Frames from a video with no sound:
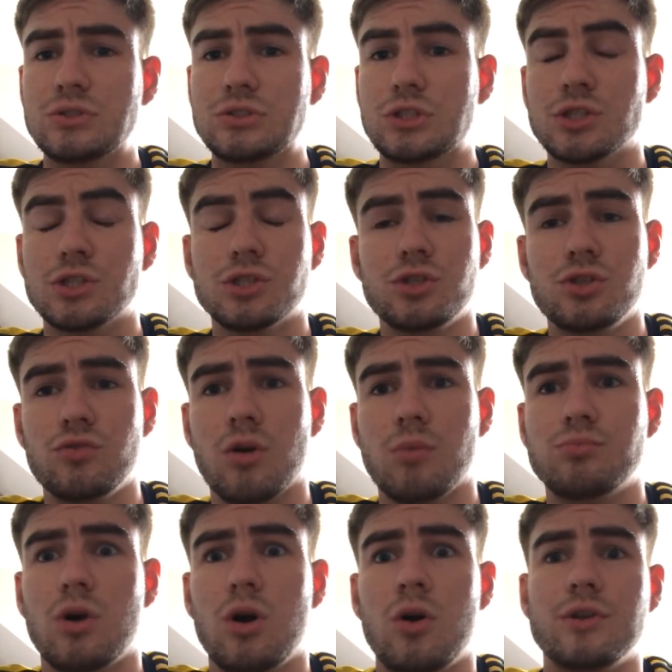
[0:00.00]
doesn't suit
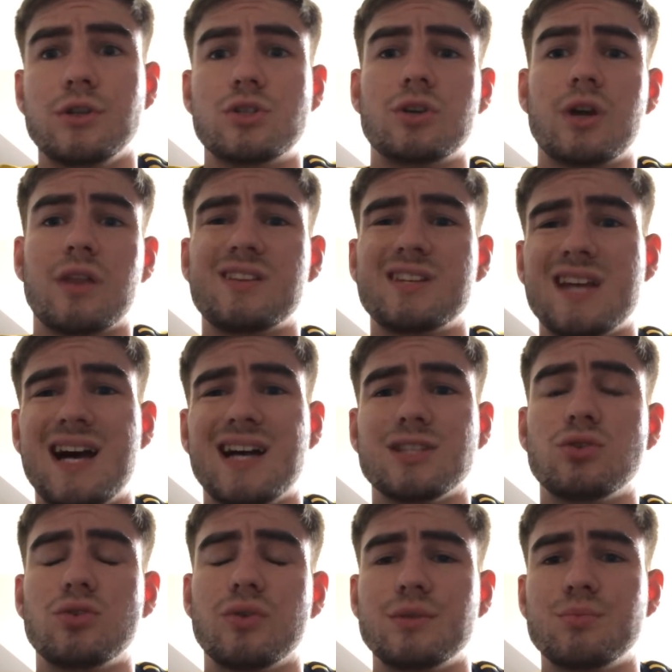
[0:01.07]
Rob Holding's strengths at
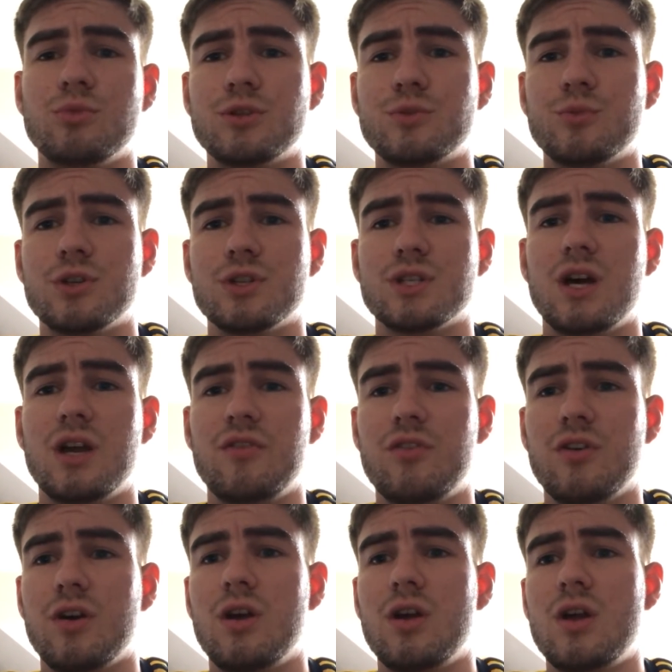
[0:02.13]
all. It's much more designed
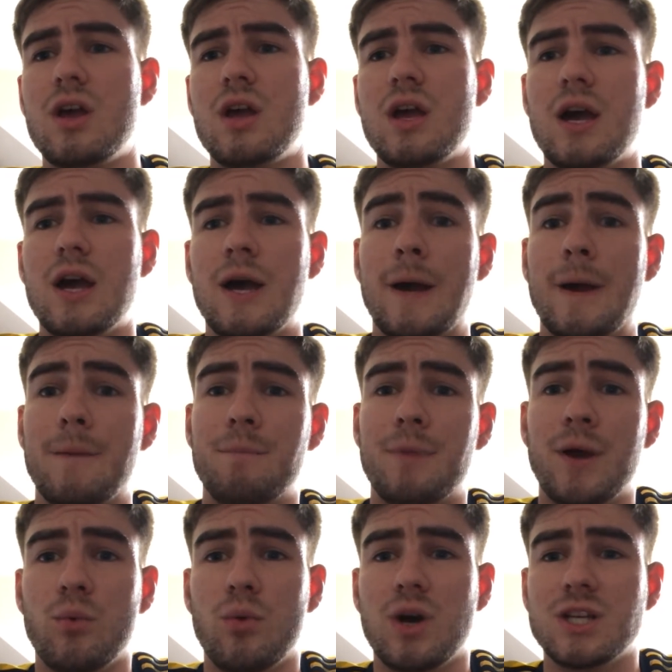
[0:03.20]
for
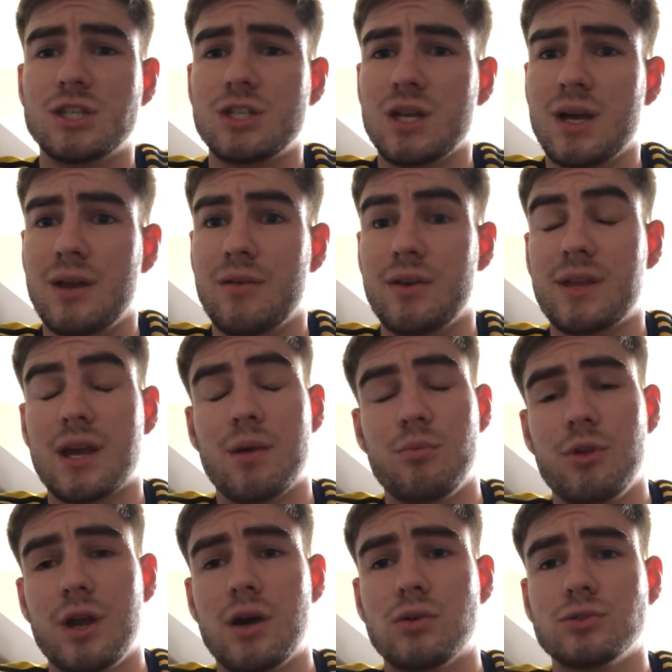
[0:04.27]
Ben White's and
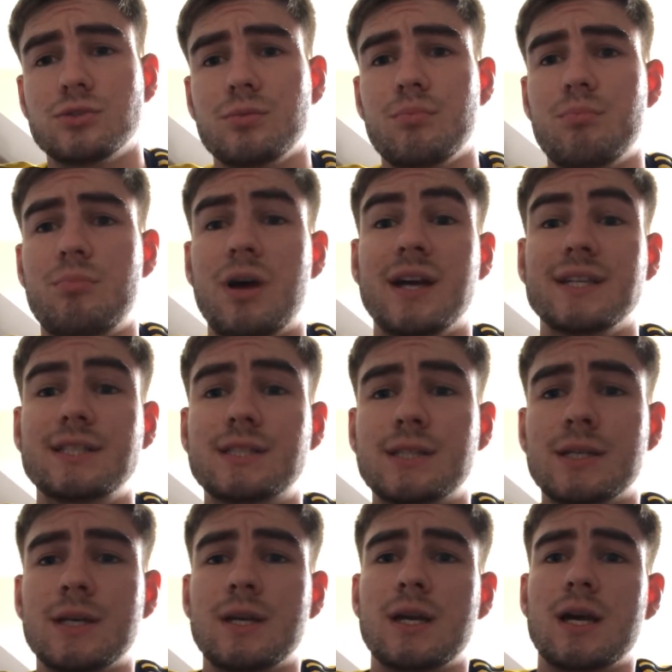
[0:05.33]
Gabriel's pace
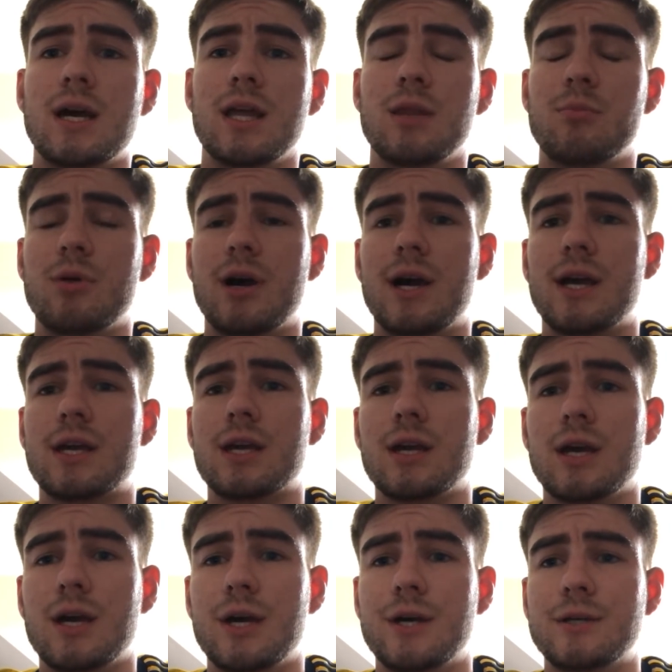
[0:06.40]
at the back.
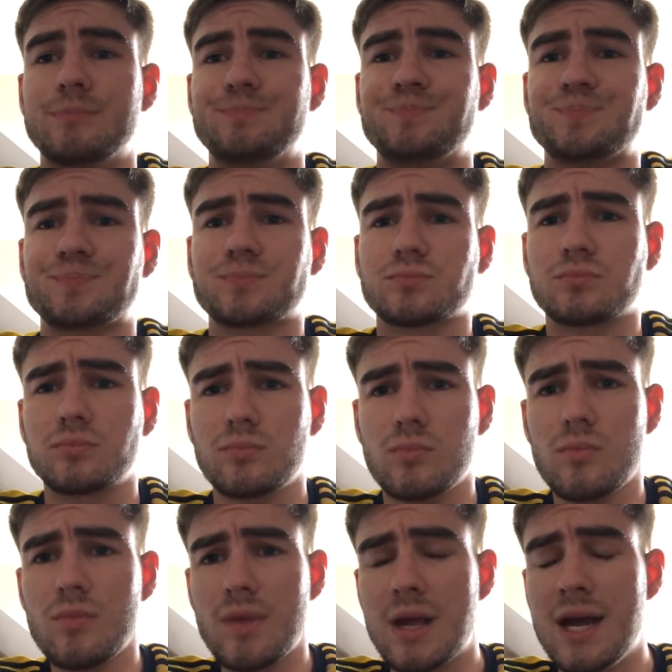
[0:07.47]

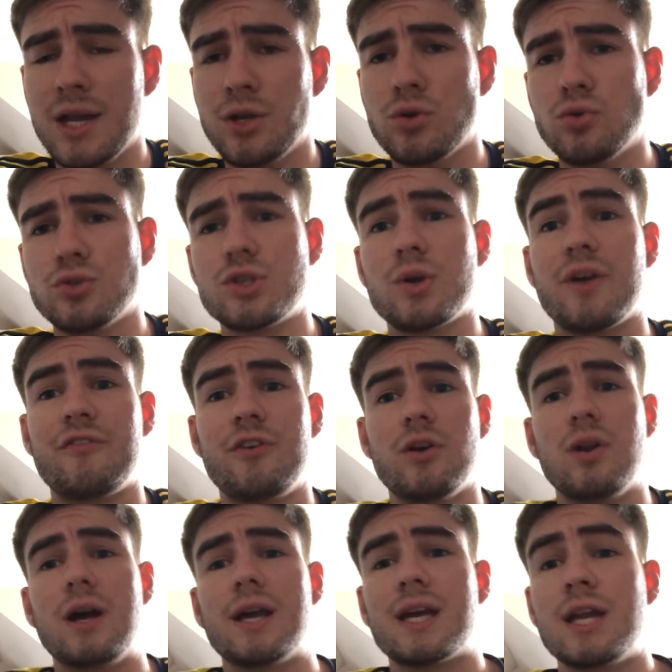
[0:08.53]
And also, I feel
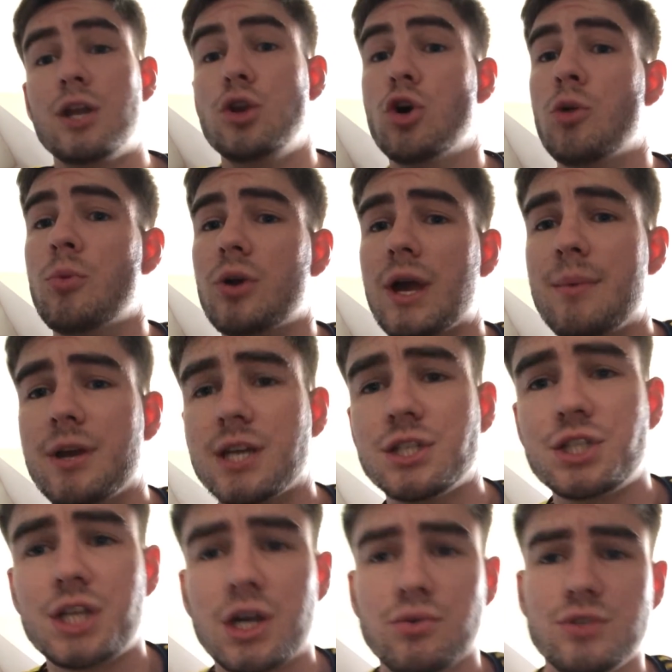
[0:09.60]
like in a normal game
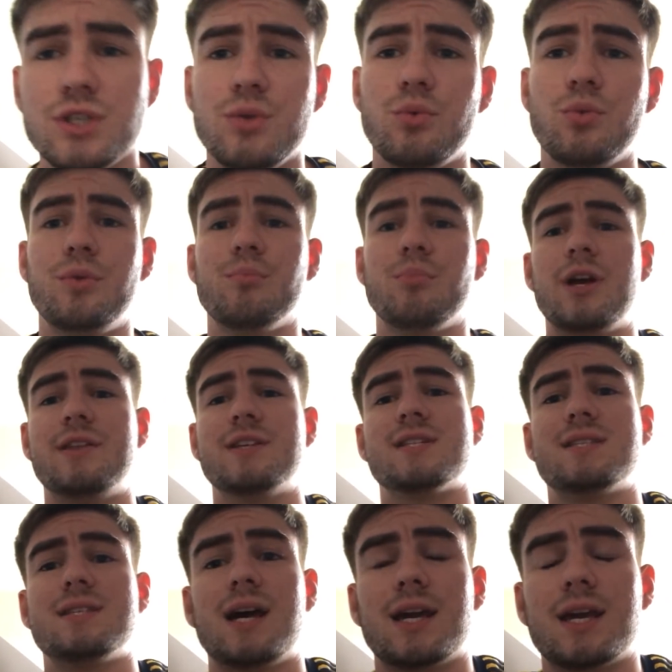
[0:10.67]
against Chelsea, we wouldn't play this
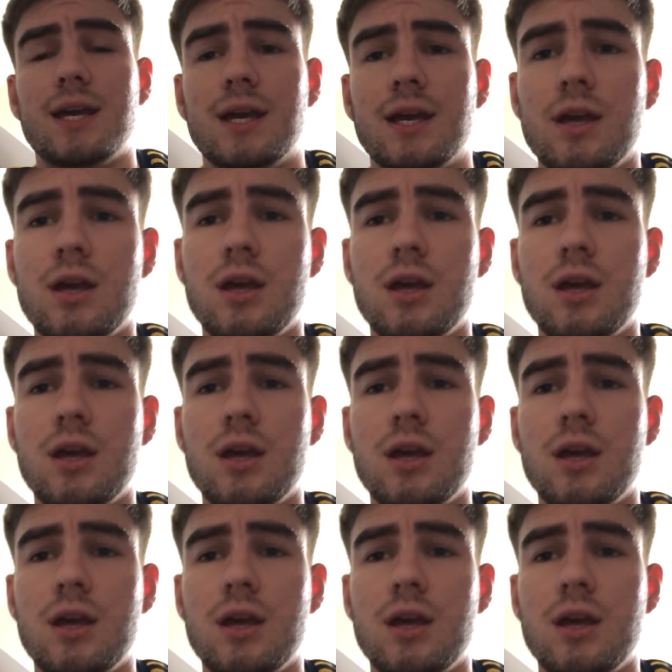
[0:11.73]
attacking.